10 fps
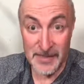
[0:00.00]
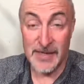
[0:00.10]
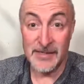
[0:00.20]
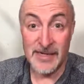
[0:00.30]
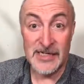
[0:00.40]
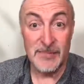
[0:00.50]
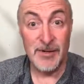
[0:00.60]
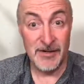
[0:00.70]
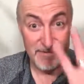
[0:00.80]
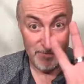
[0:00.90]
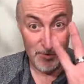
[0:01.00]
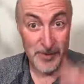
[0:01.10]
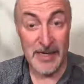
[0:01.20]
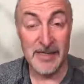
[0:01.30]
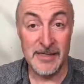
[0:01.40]
Yes, actually, part four.
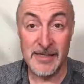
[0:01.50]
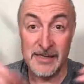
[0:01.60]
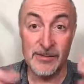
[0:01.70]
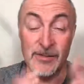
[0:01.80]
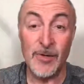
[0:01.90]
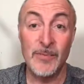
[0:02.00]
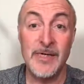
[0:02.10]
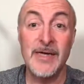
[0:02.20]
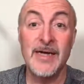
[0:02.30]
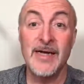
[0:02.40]
We'll get into the details in a moment.